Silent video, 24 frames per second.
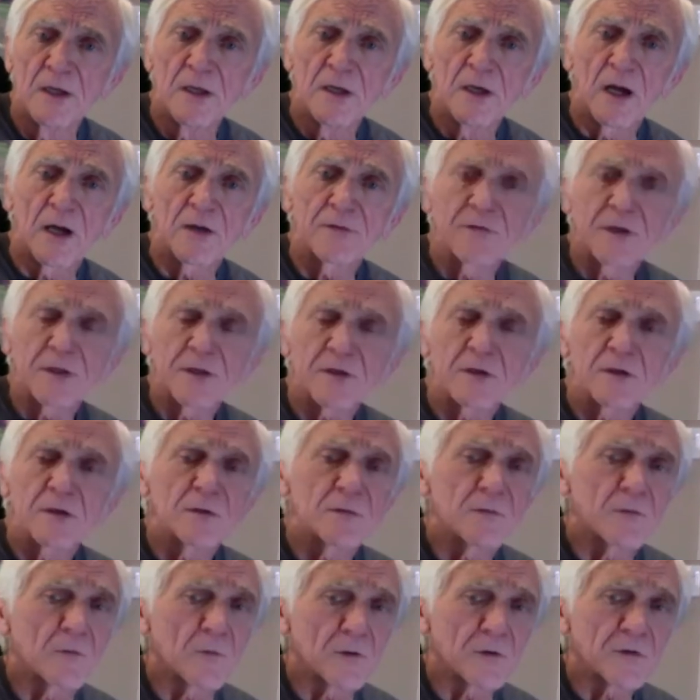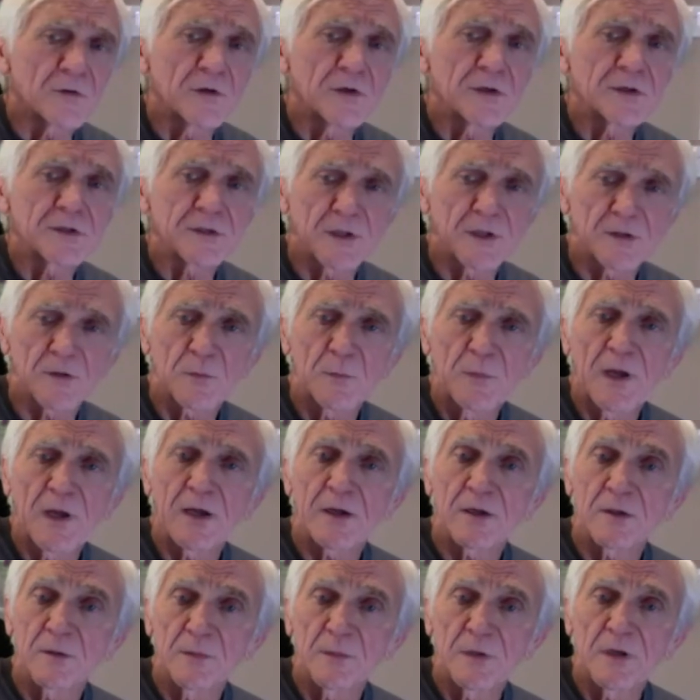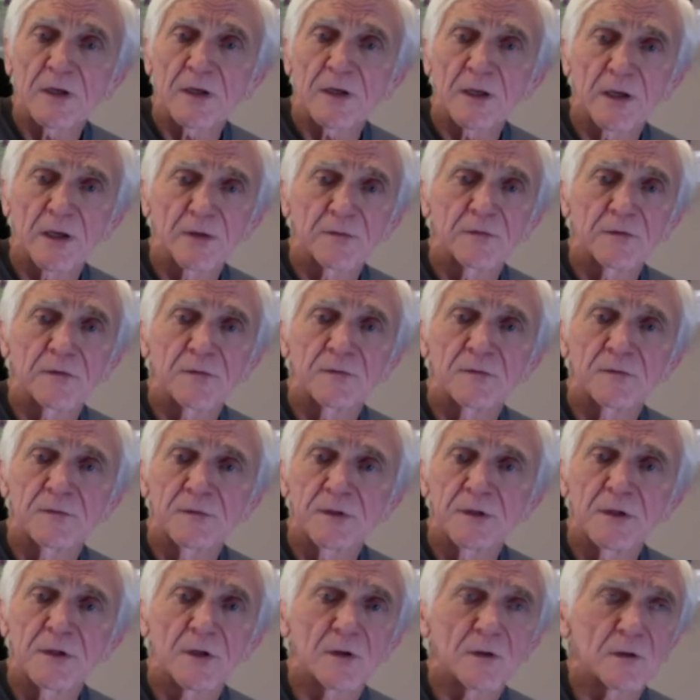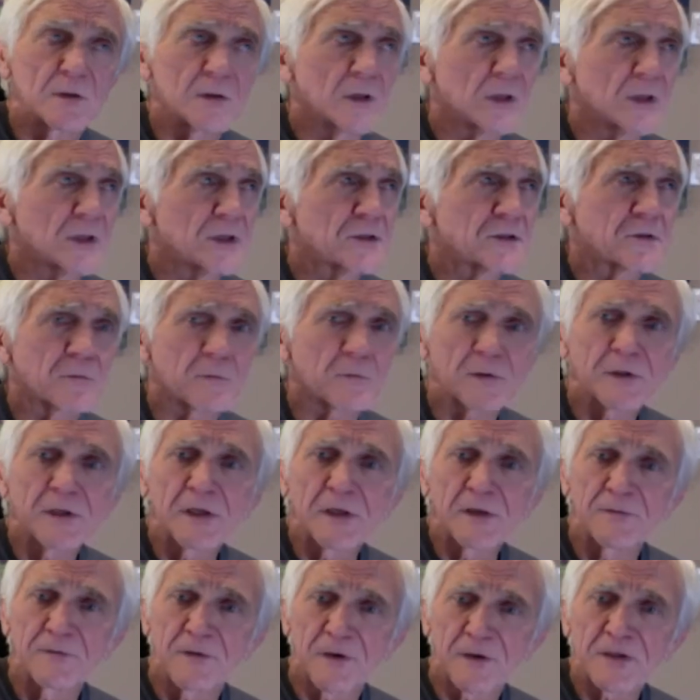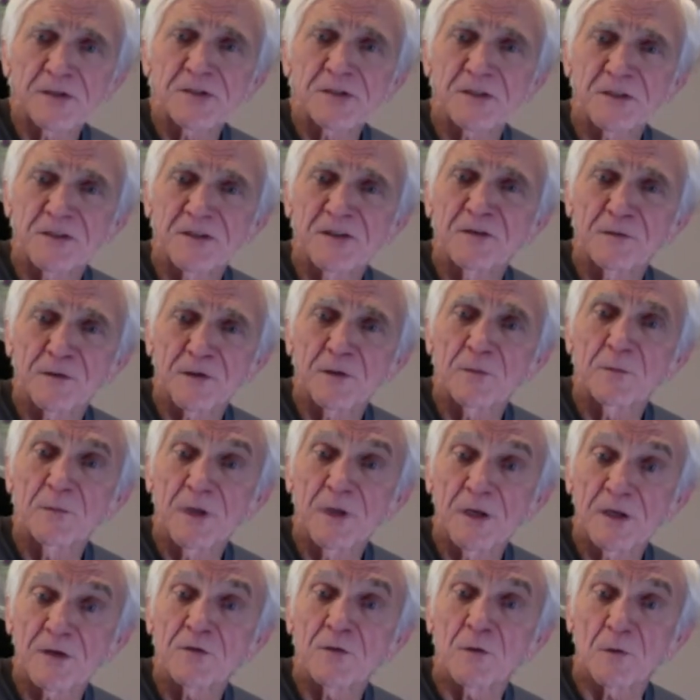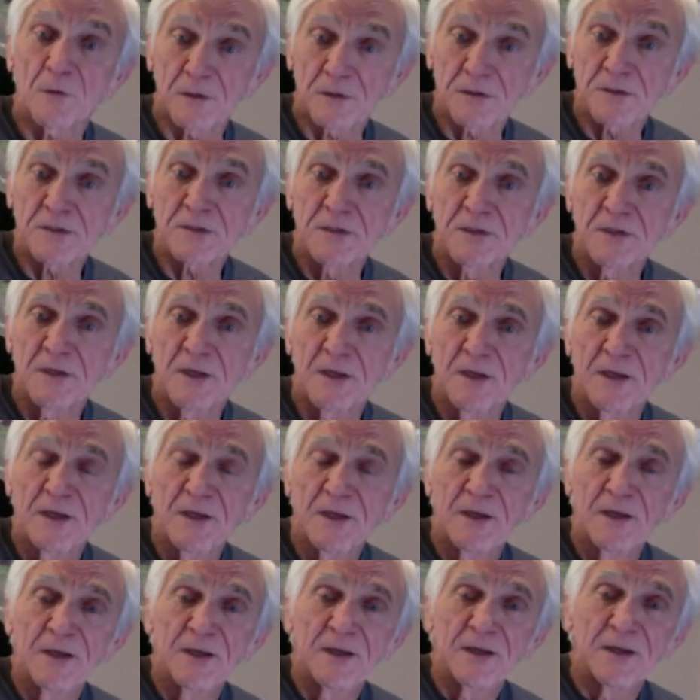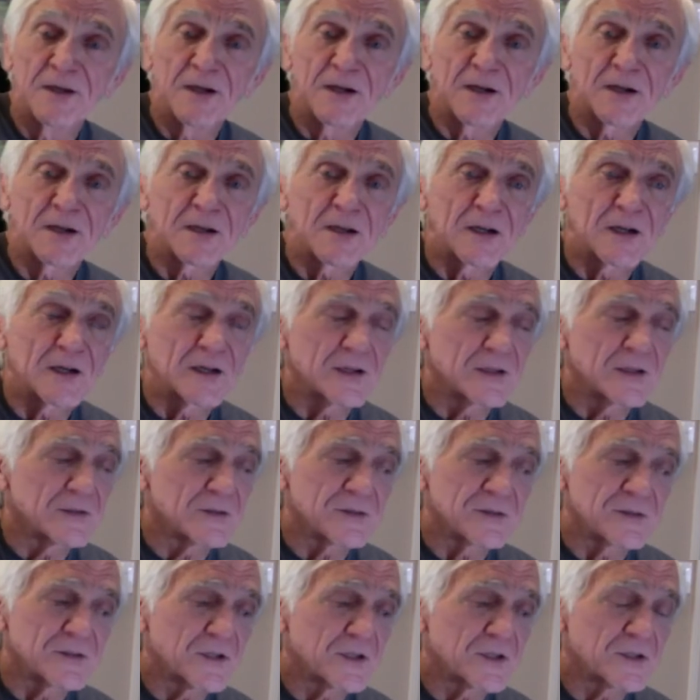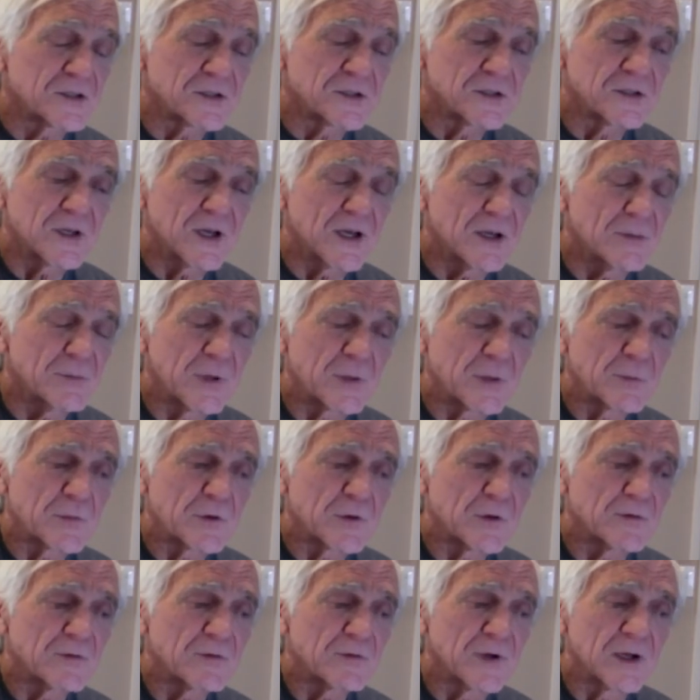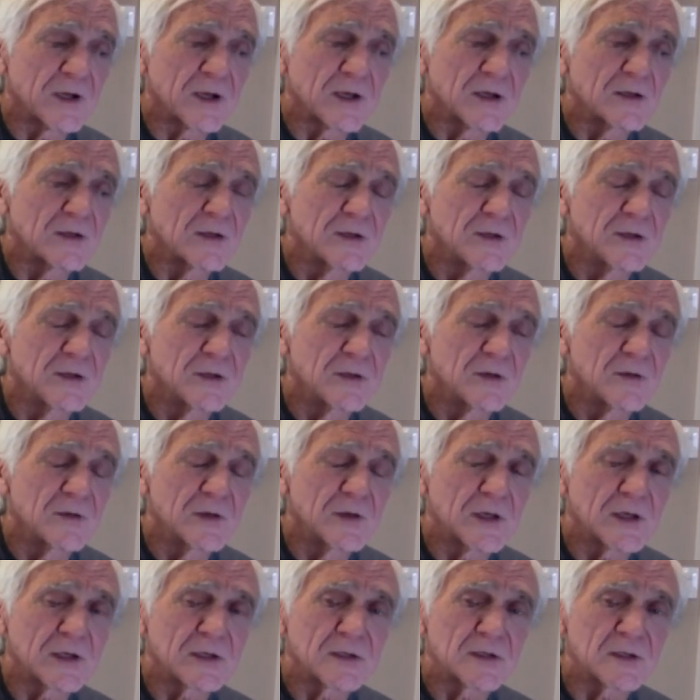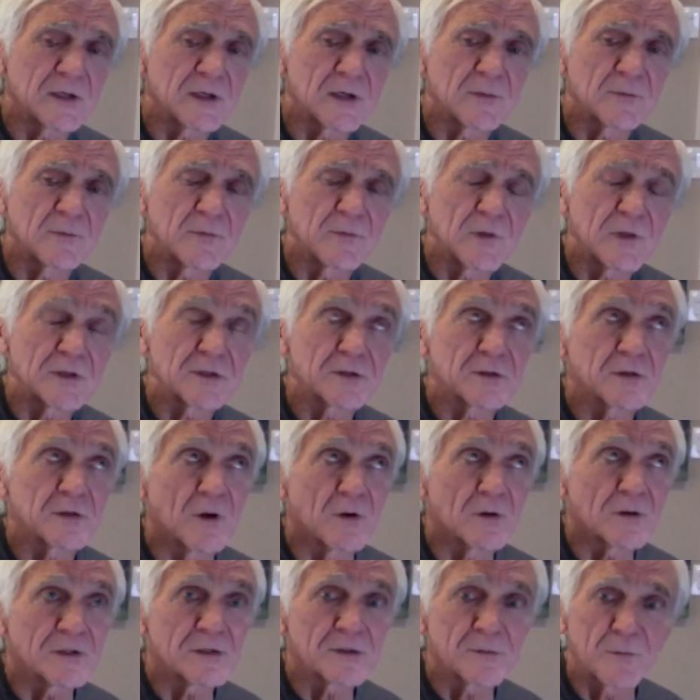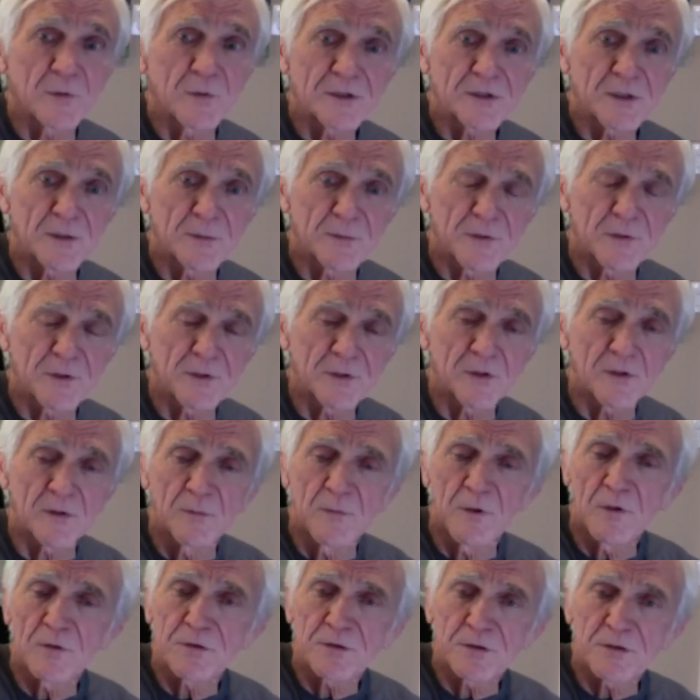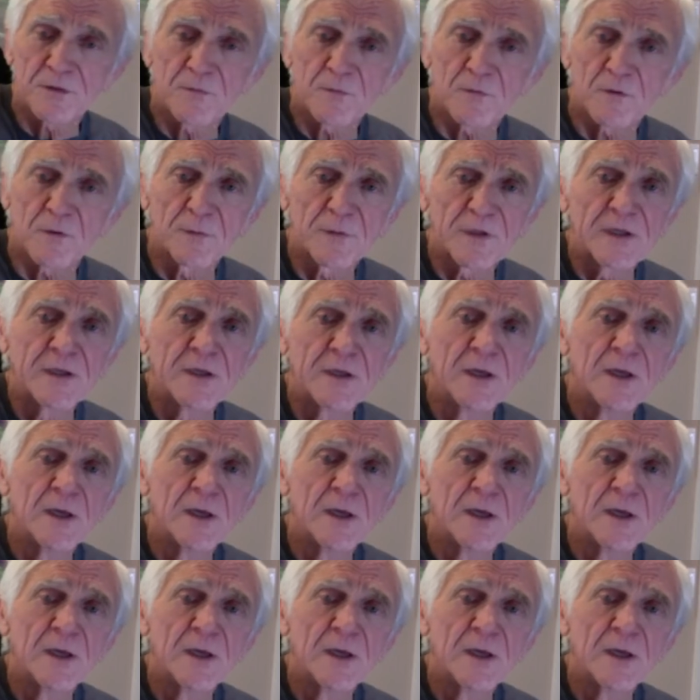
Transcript: I've had the good fortune as I look back on my life of, you know, at least three very significant mentors. Uh, uh, just, I remember a fella that, uh, this always brings up a little emotion for me